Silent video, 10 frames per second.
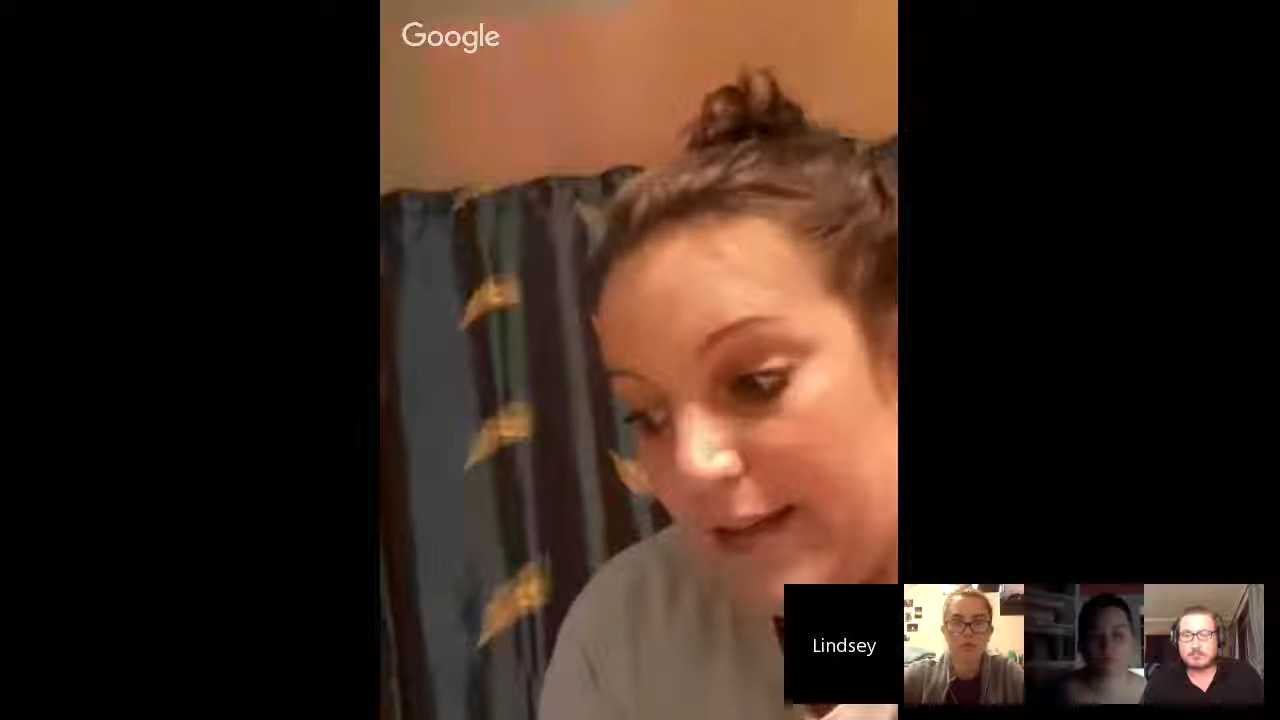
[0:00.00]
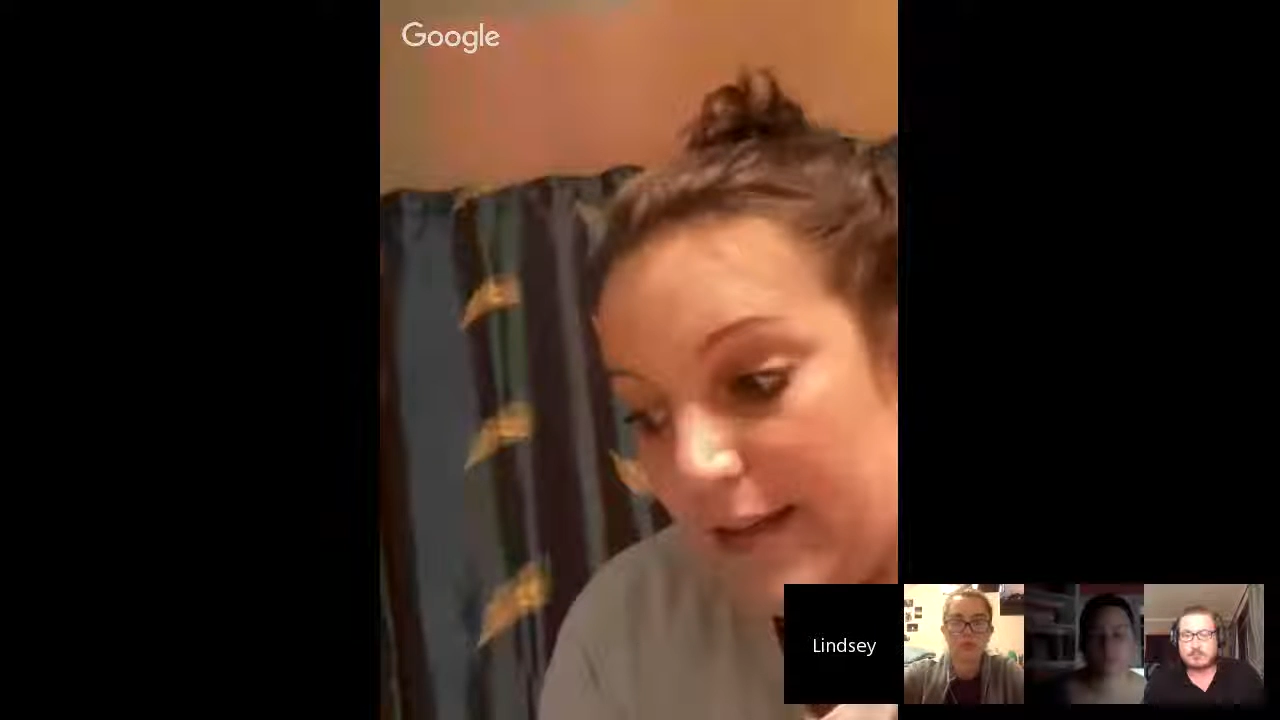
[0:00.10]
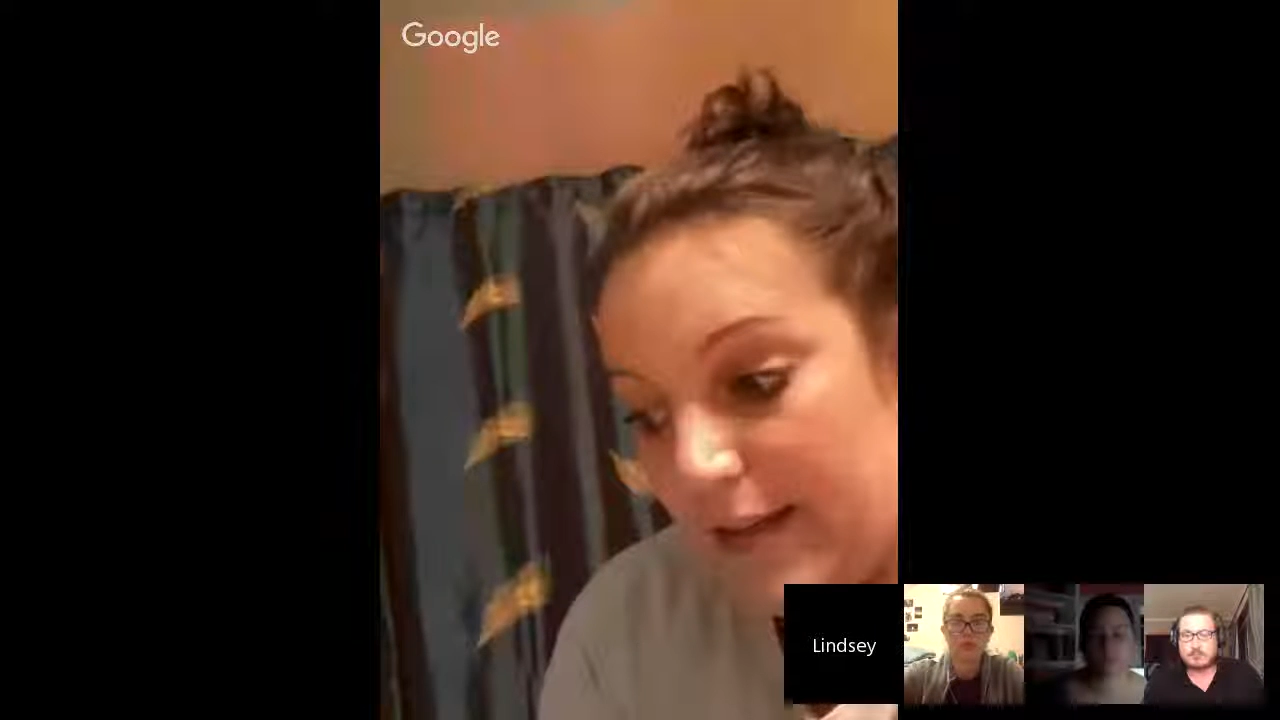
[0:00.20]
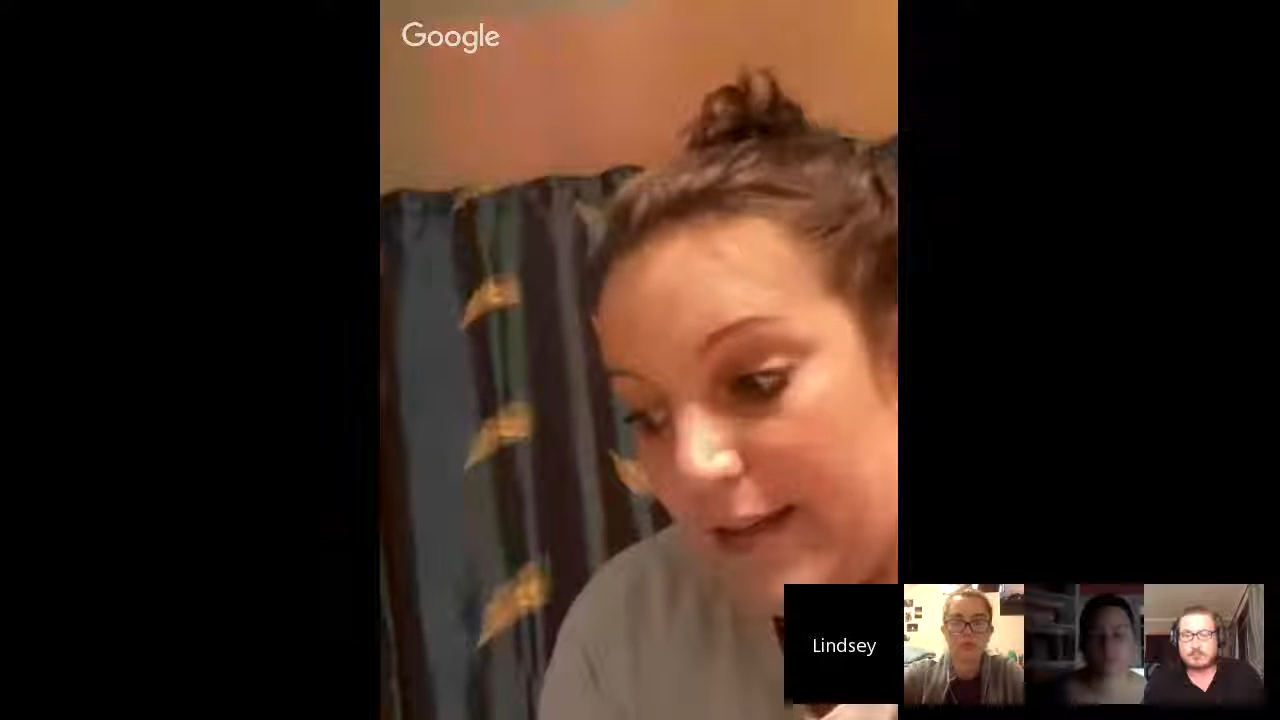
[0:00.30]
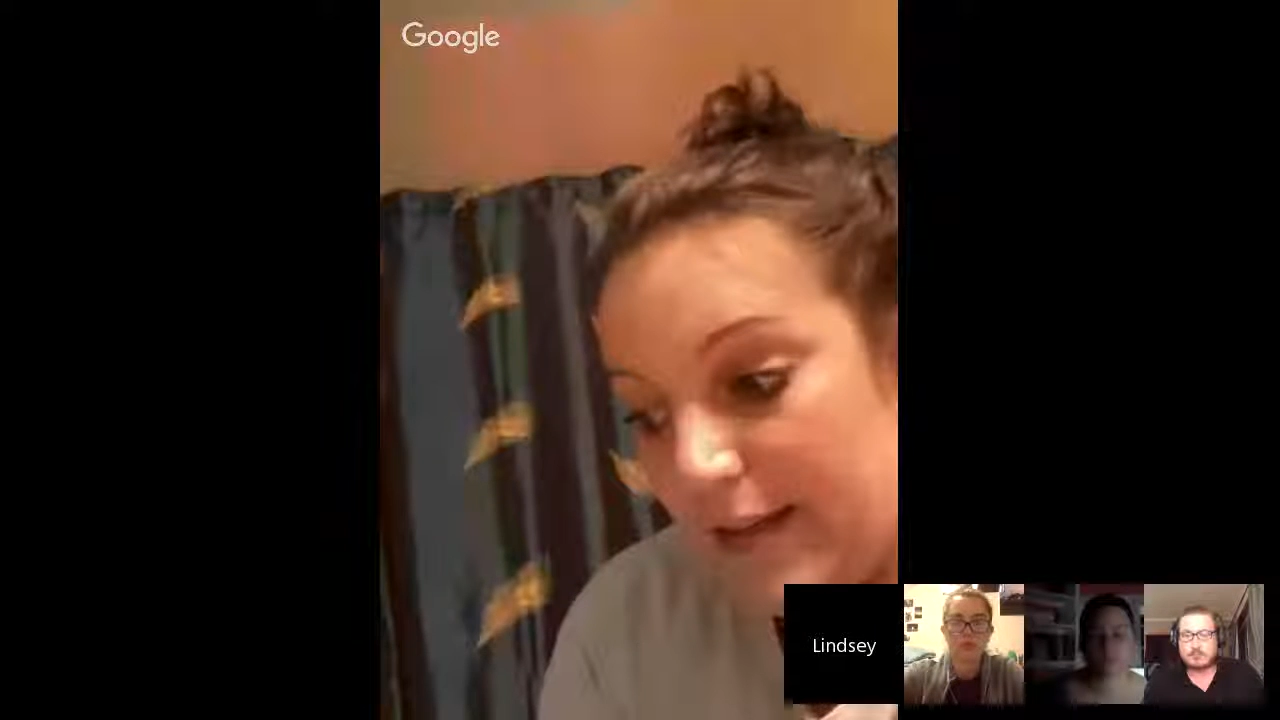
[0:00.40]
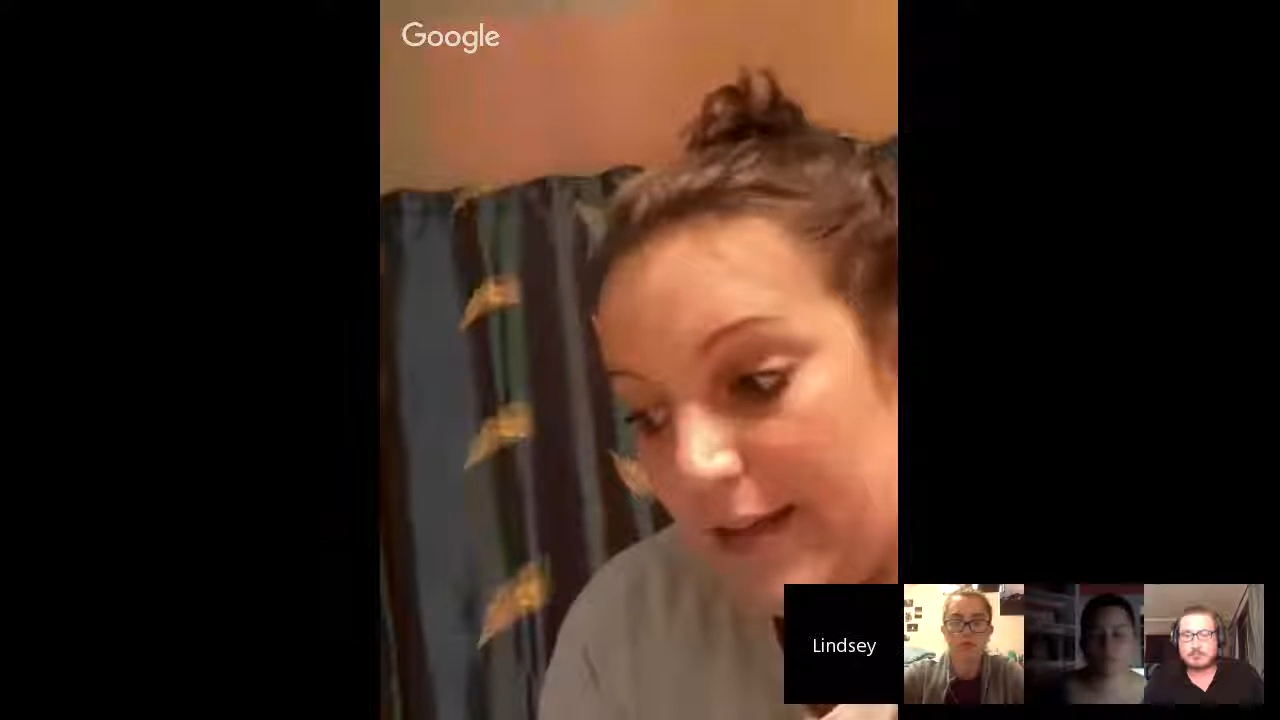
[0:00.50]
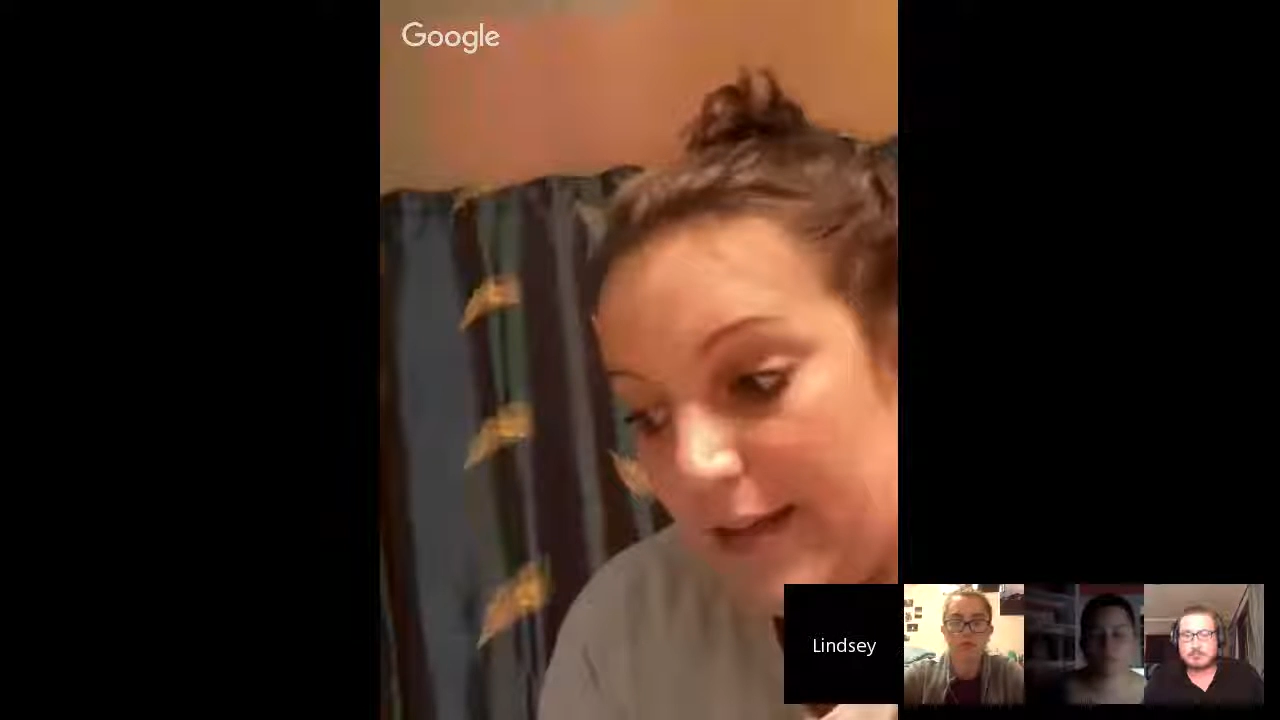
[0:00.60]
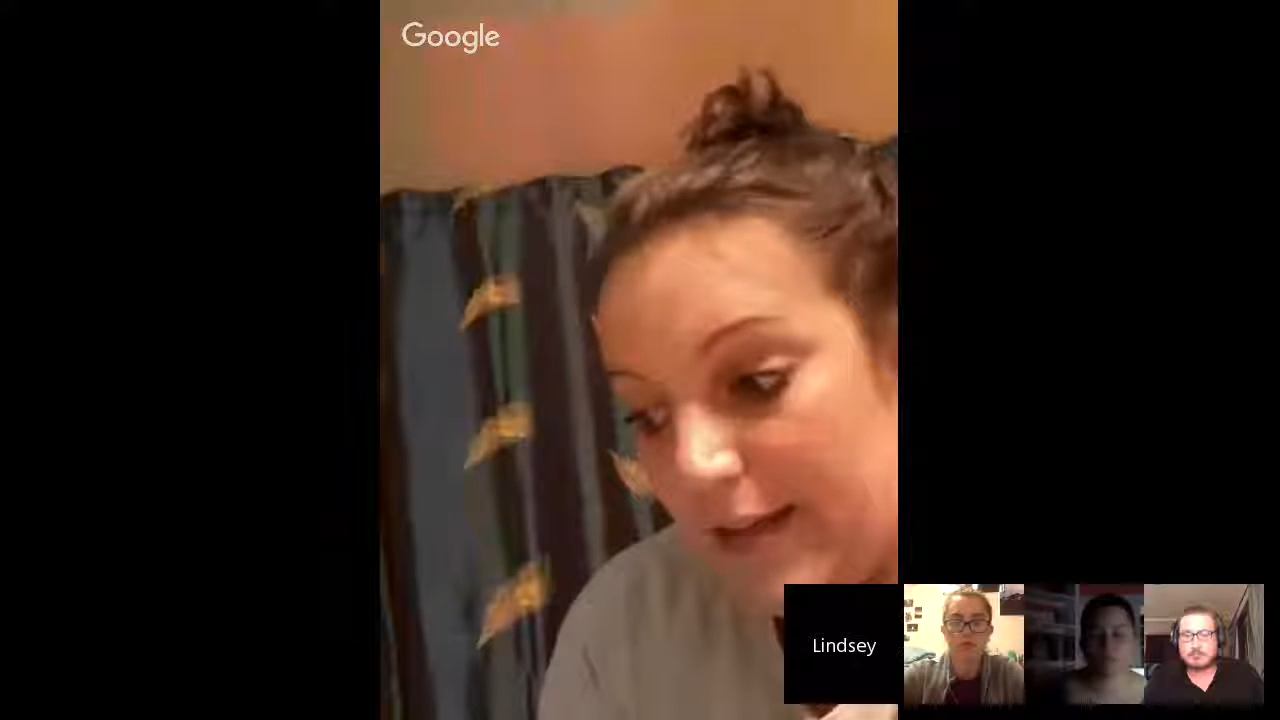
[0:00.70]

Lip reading: and